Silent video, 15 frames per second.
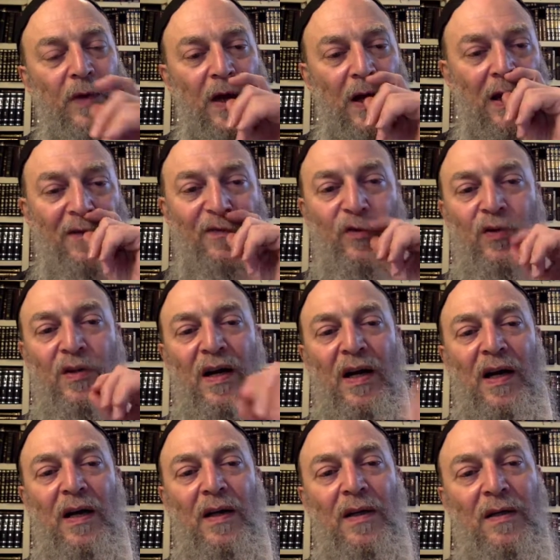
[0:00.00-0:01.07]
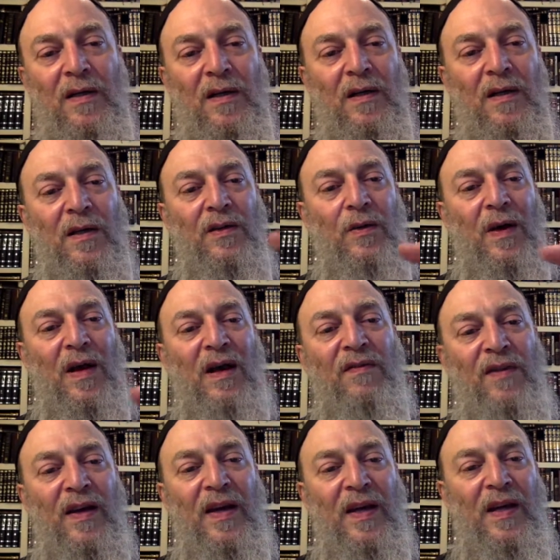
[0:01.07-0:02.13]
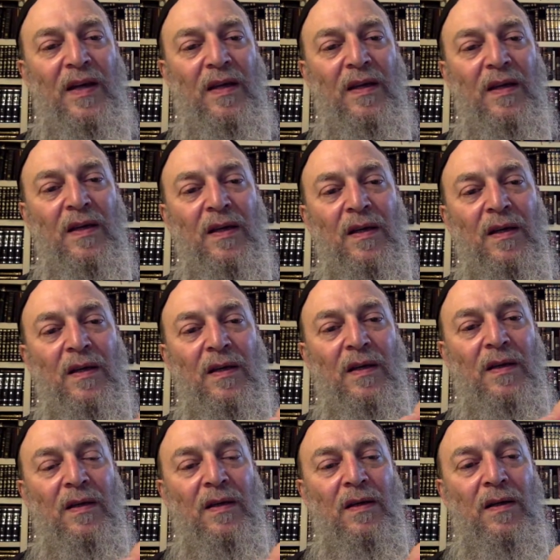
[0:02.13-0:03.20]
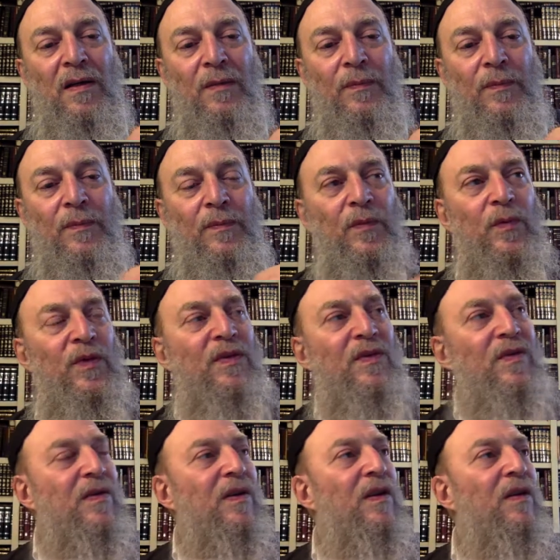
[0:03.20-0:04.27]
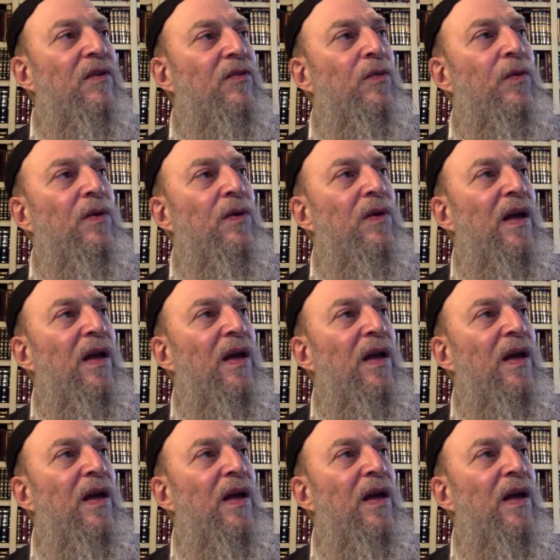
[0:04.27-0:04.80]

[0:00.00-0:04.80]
avuka, you have a what's the English word?